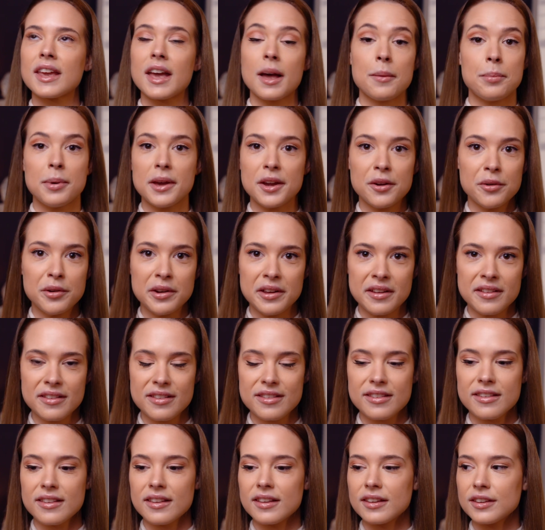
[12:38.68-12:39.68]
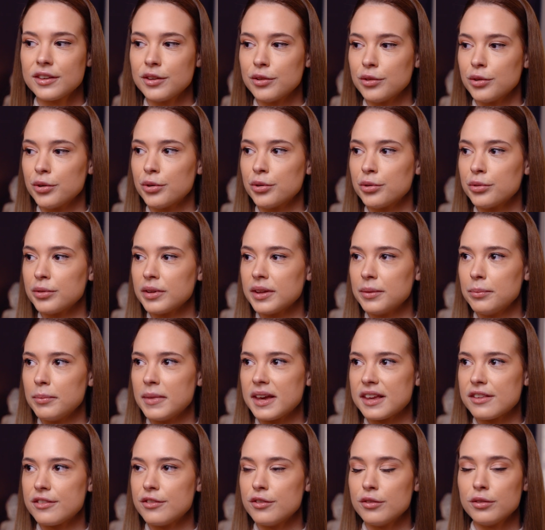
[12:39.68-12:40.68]
appearance. You know, it
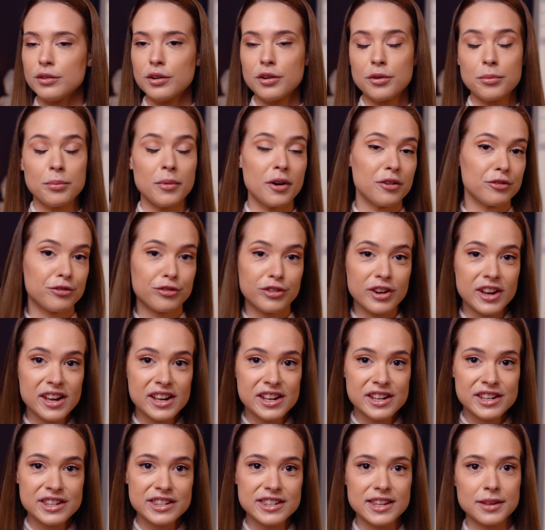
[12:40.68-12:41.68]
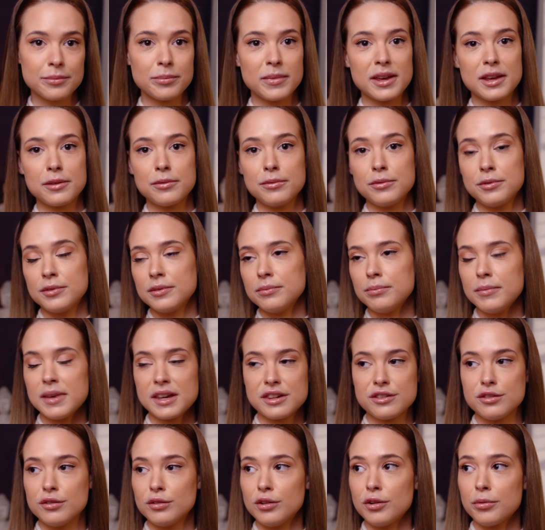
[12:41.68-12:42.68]
makes you look more fresh and
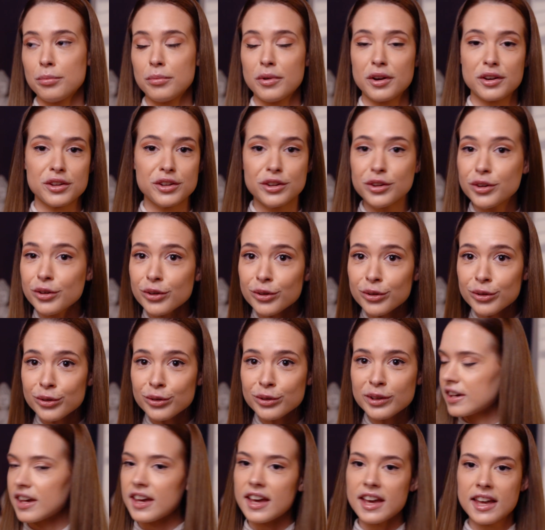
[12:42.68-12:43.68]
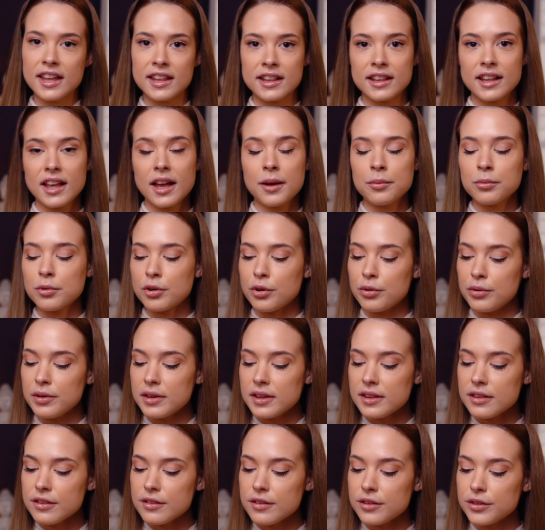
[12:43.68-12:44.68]
makes you look more cute. And I'm
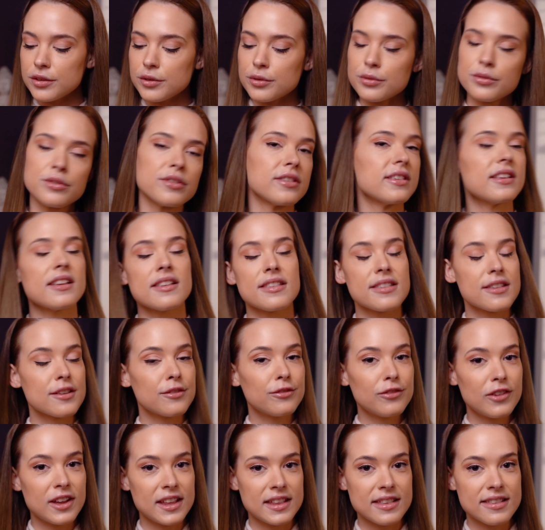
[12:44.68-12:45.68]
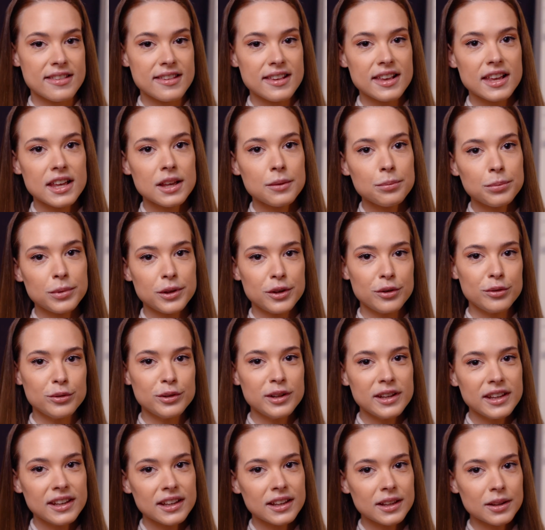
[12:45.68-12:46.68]
going to use this Fenty
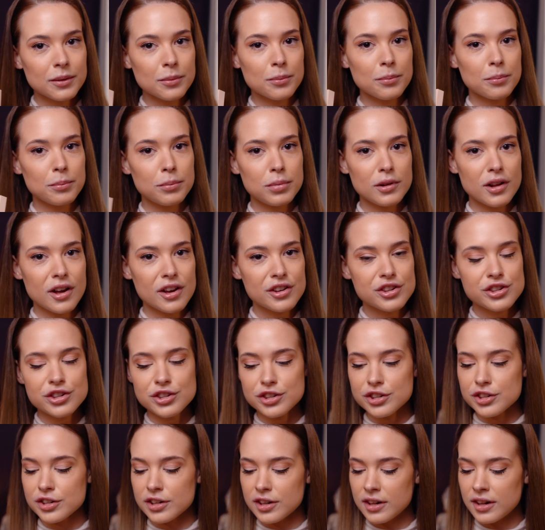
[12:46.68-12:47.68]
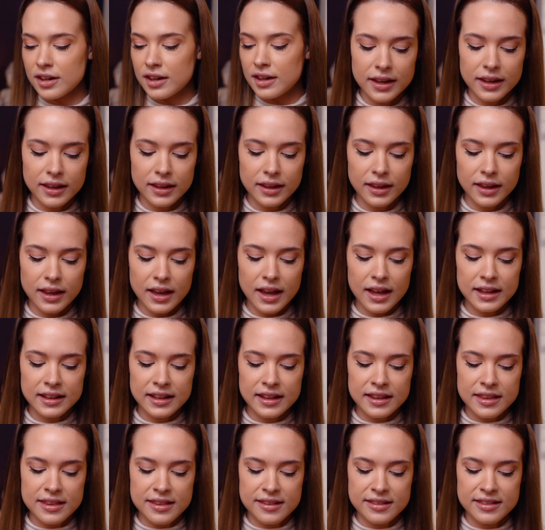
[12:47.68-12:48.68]
Beauty blush, and
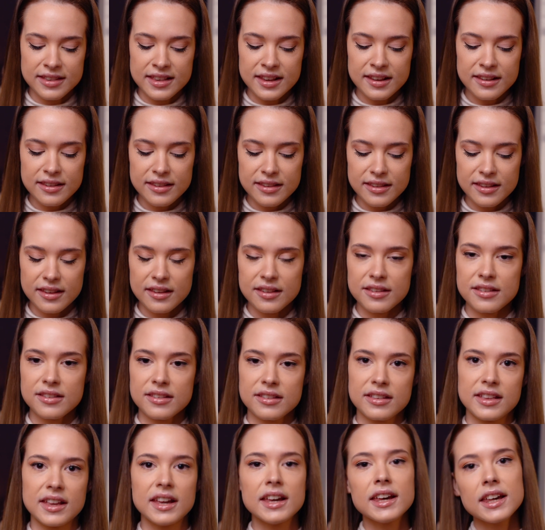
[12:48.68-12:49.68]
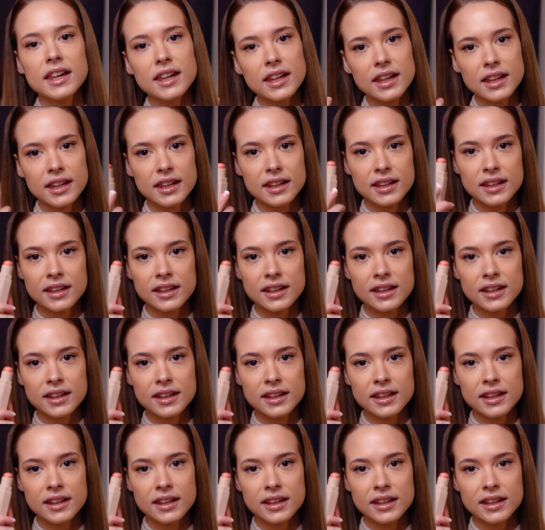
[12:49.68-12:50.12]
it's this stick,